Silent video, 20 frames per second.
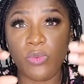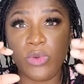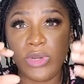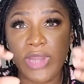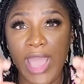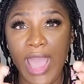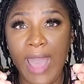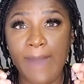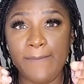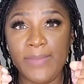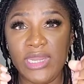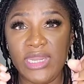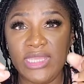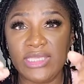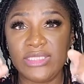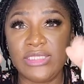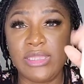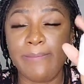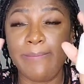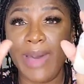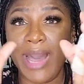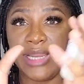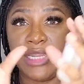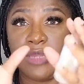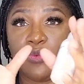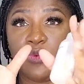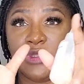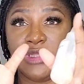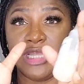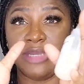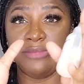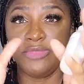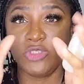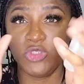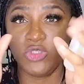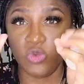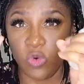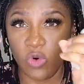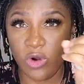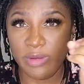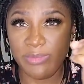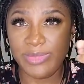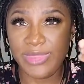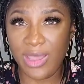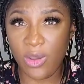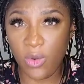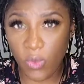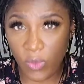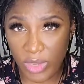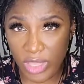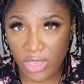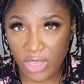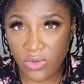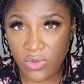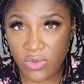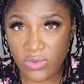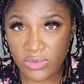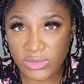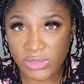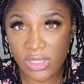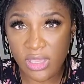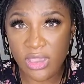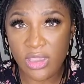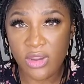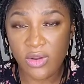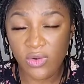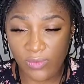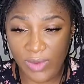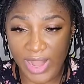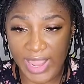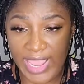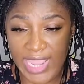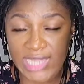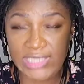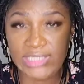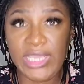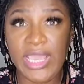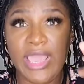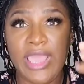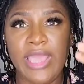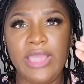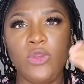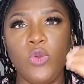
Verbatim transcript: what would happen is the body will absorb the oils right?